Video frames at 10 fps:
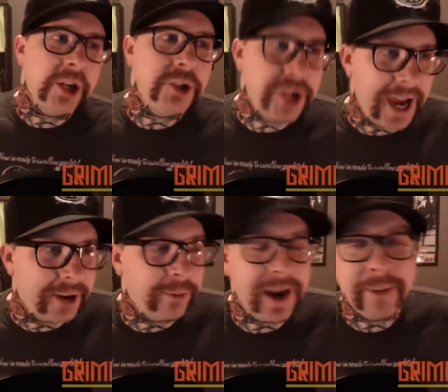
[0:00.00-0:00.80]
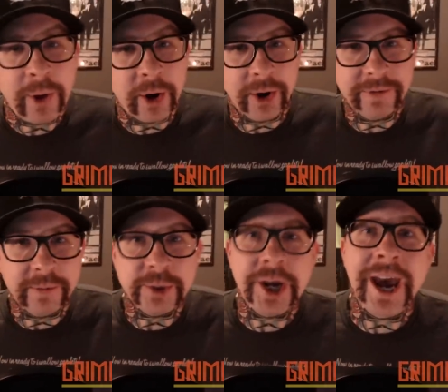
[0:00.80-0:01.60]
Jack Ramhard
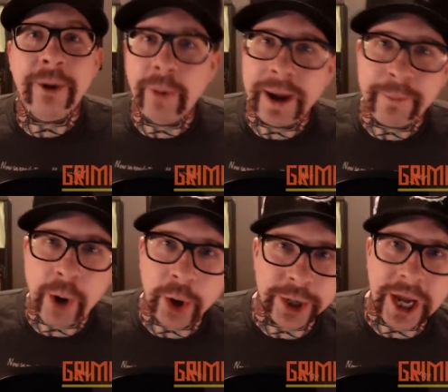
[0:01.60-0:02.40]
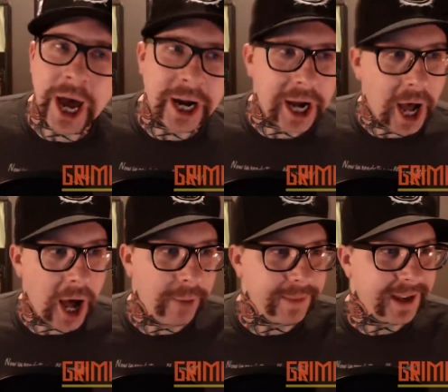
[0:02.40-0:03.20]
from
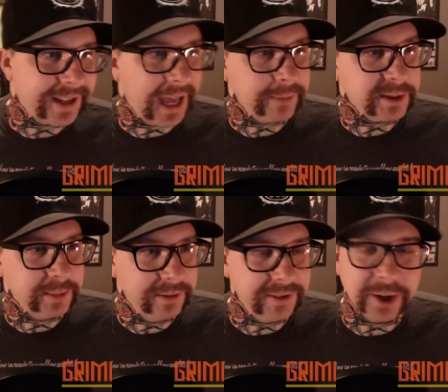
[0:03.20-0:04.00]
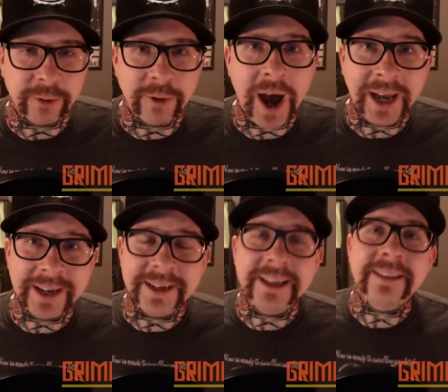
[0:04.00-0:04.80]
jackramhard.com. That came to me via
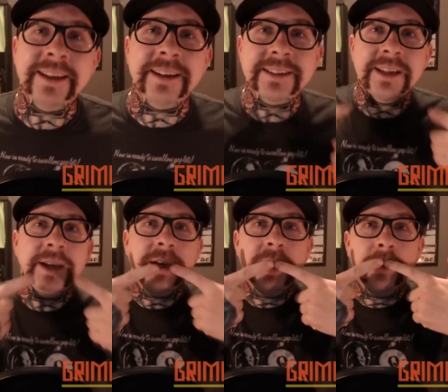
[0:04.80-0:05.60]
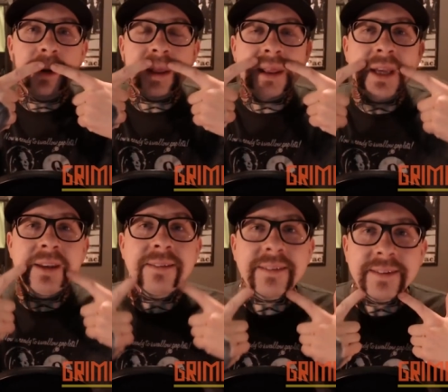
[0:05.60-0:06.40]
Ryan. He thinks with
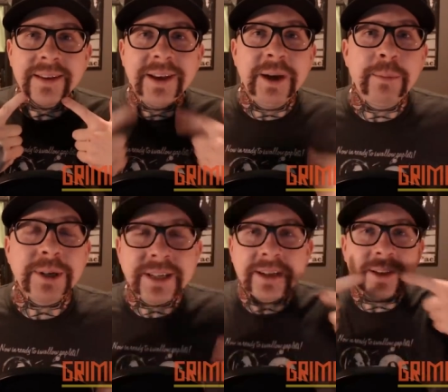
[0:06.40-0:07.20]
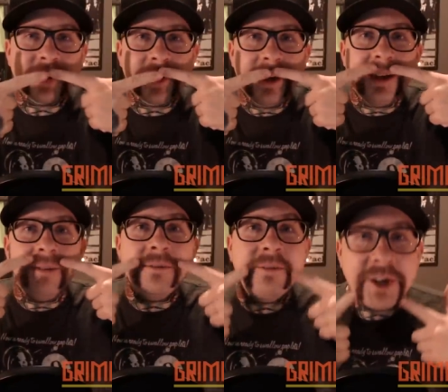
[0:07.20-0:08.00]
this particular
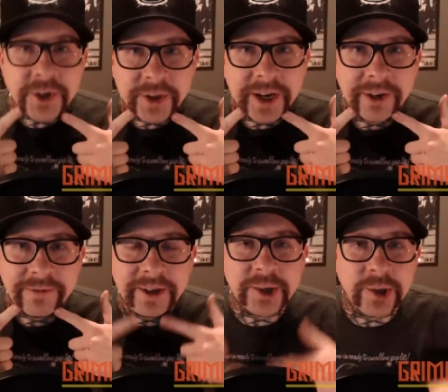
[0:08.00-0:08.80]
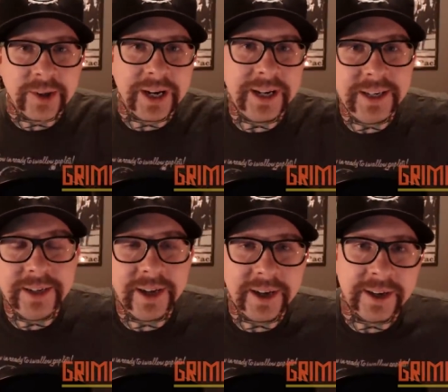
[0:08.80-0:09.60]
facial hair feature that I need
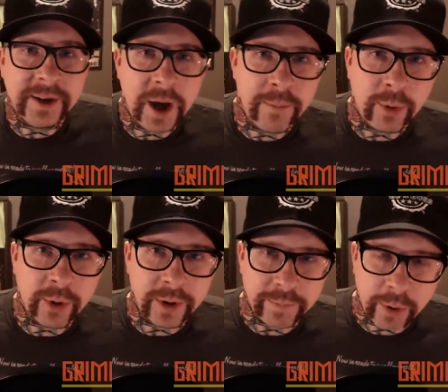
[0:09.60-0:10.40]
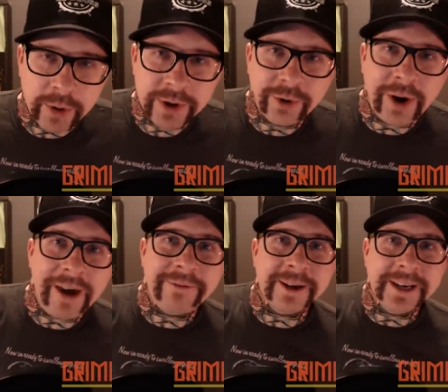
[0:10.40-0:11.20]
a, a more
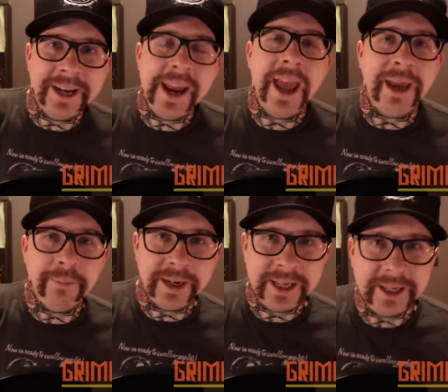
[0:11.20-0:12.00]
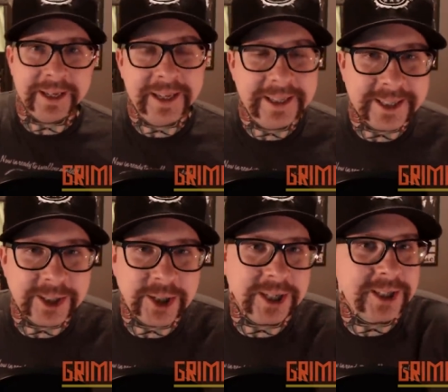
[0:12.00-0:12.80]
pornographic name, and he he
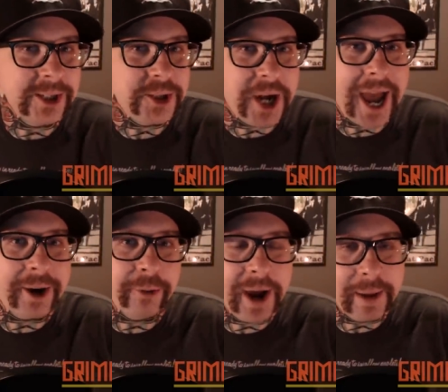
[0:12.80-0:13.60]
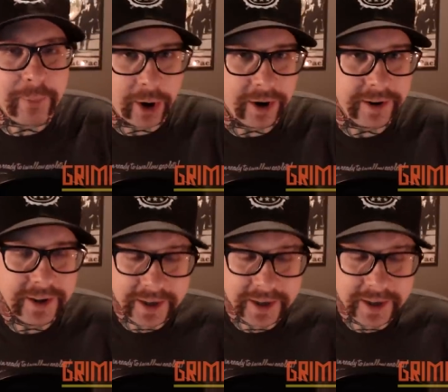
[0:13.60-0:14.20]
suggested Jack Ramhard.